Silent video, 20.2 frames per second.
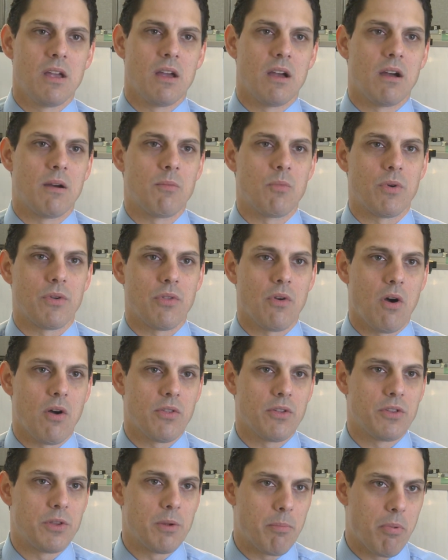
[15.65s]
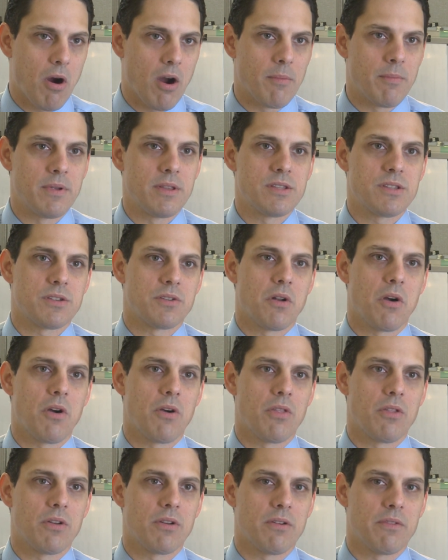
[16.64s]
um, with all the departments and
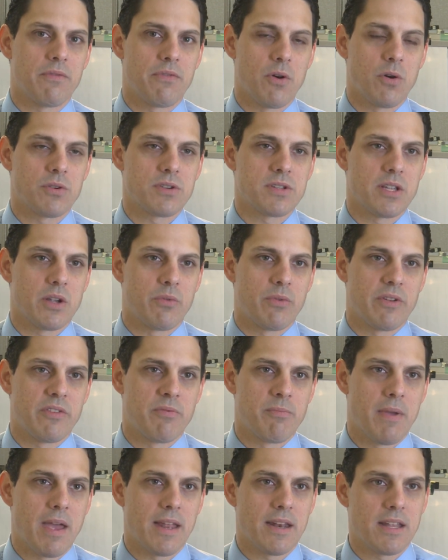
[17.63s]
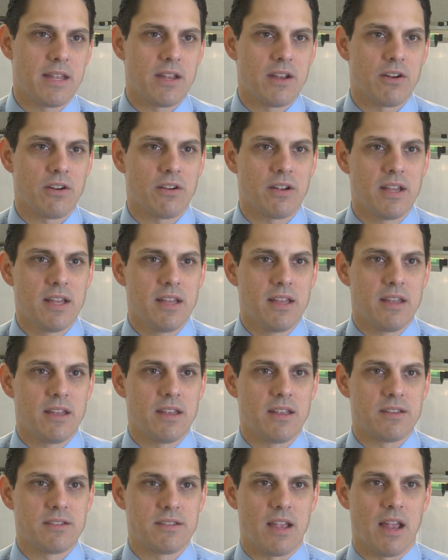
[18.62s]
all the folks that we've met here
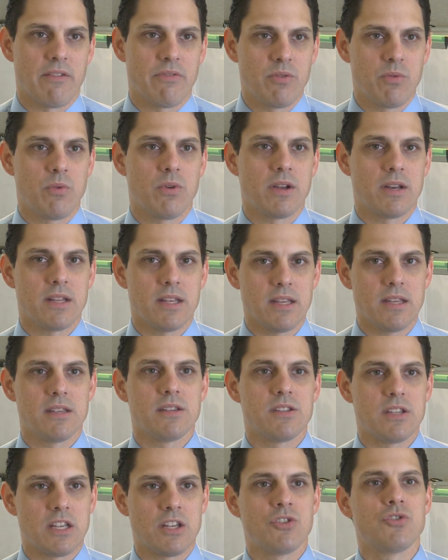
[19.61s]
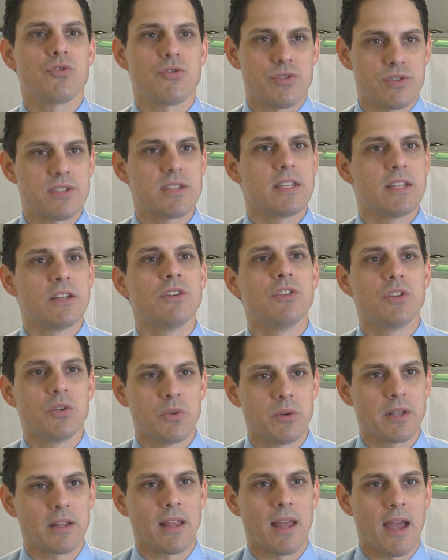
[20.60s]
is everyone is interested in
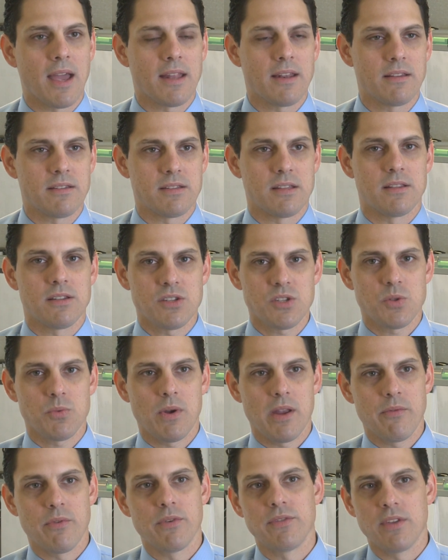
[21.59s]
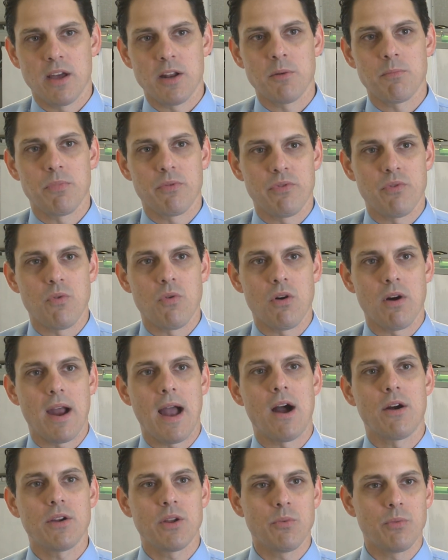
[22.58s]
doing that. So this is the way we've done it before.
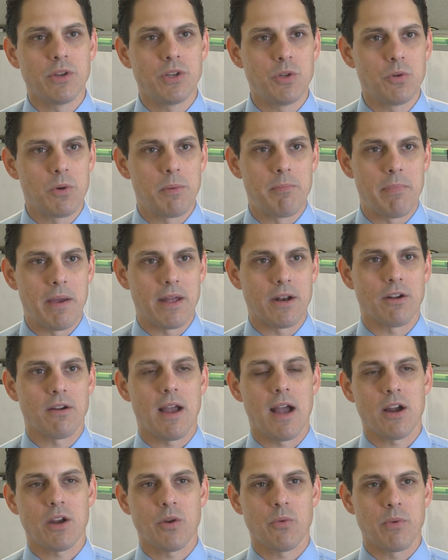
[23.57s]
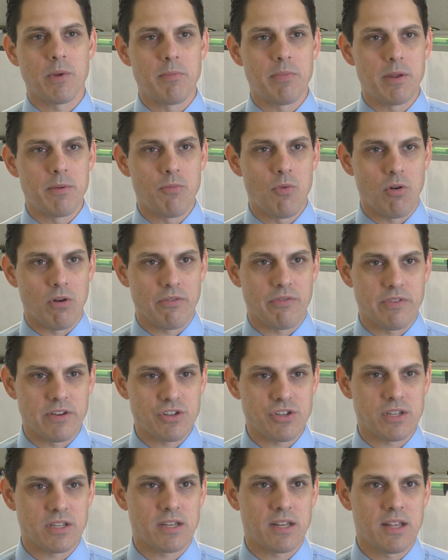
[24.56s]
How can we do it better? How can we be more
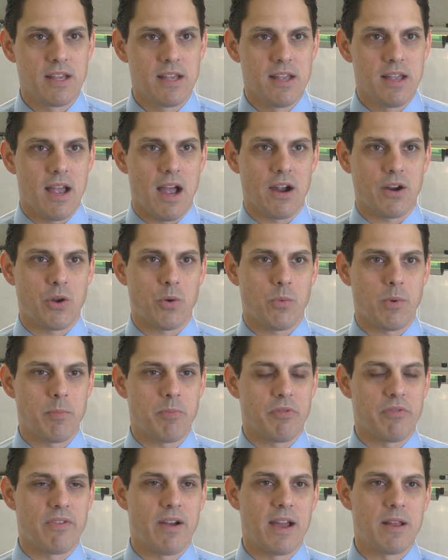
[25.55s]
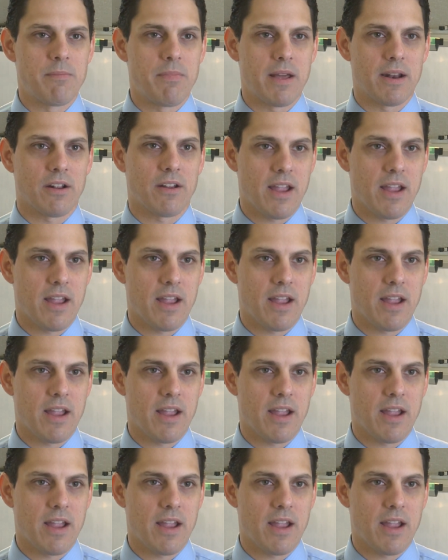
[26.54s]
efficient? How can we provide better